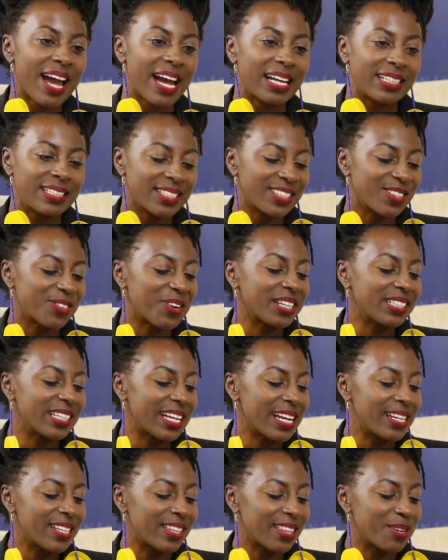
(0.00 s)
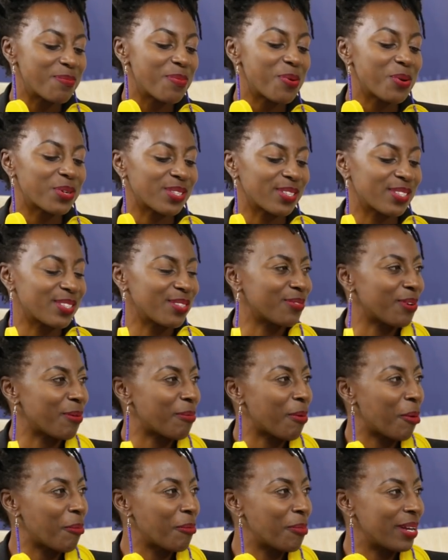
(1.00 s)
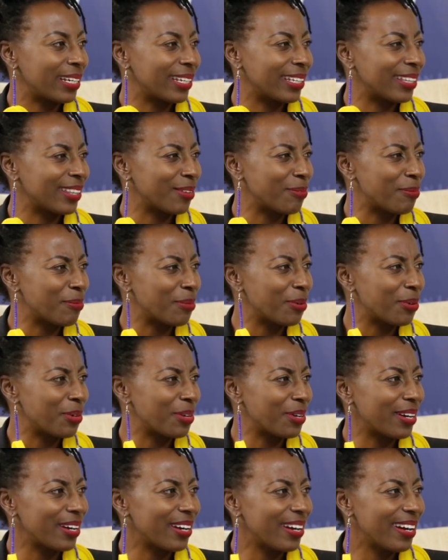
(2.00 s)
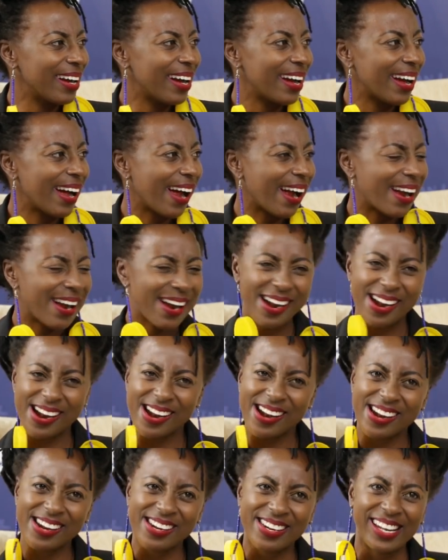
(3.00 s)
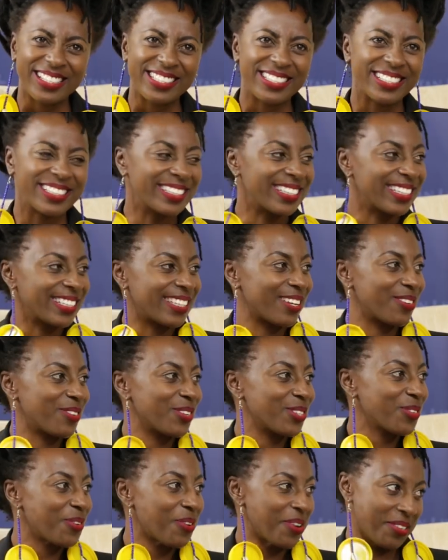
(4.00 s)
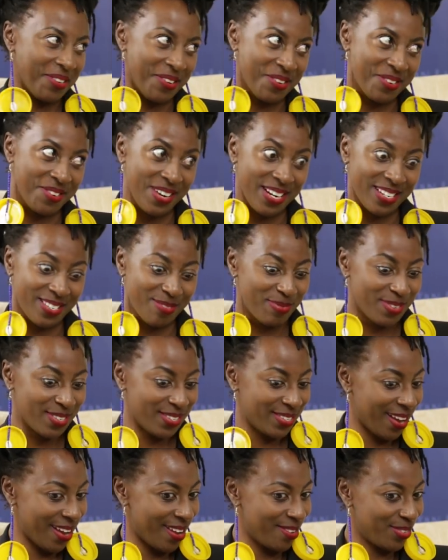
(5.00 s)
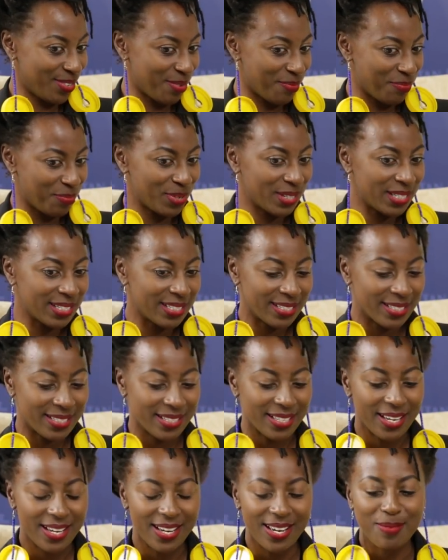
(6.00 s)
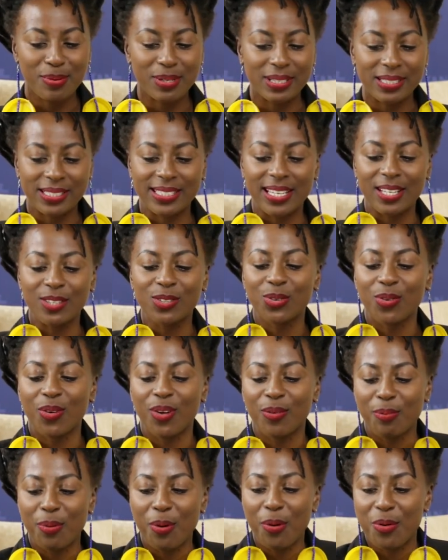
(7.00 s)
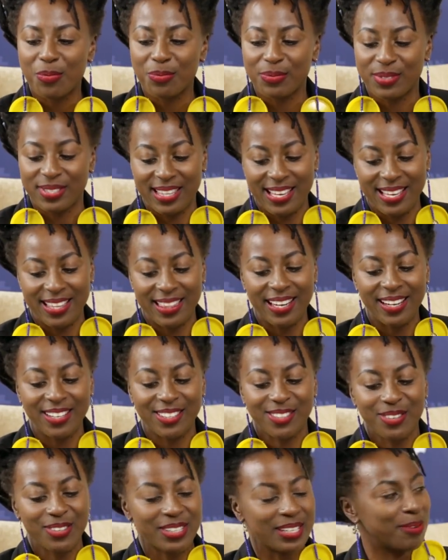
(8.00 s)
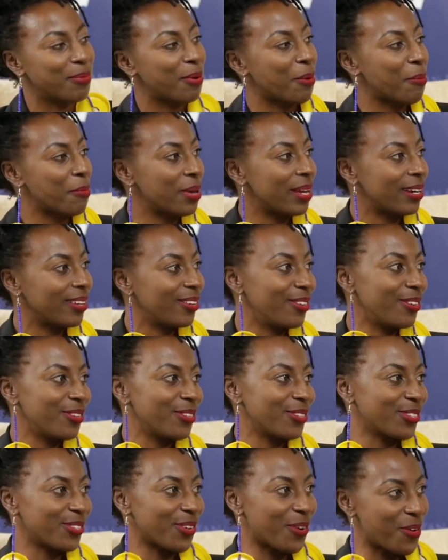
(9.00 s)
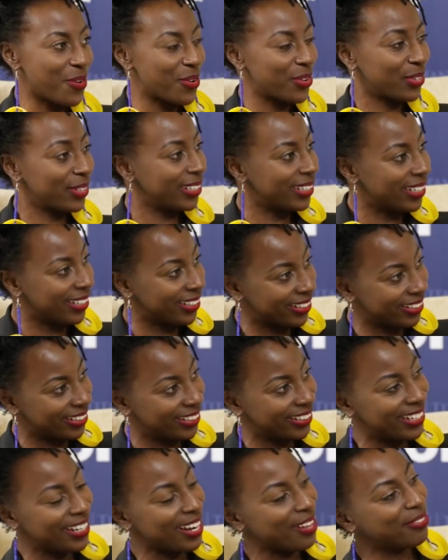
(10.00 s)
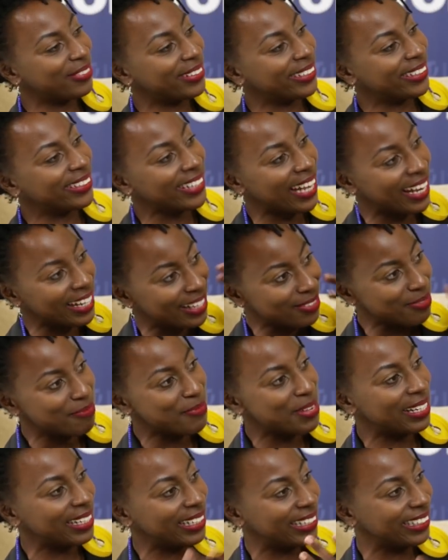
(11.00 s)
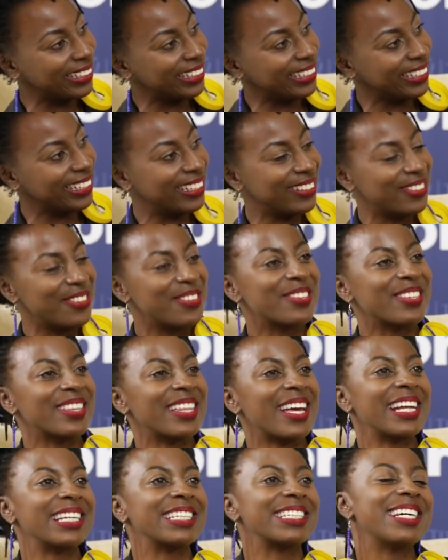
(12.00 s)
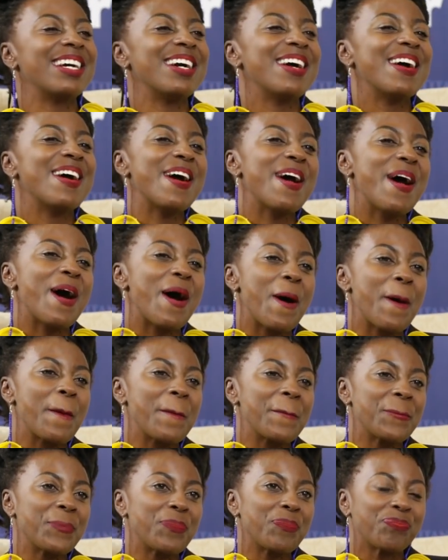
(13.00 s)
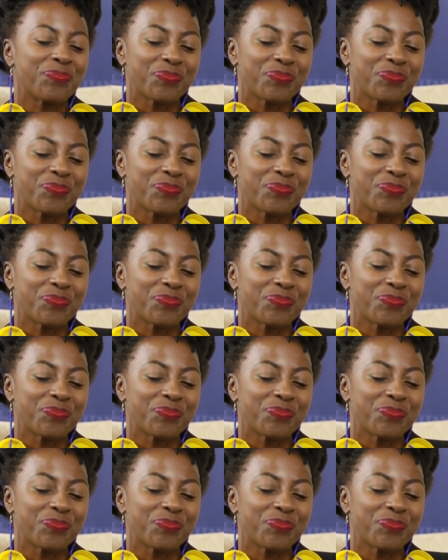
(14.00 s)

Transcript: I didn't write anything positive about men in the book. Mm -hmm. And I didn't think that was quite correct because I have some pretty, pretty sensual poems there that are talking about men also, mm. lovely dark melanin and all that. Um,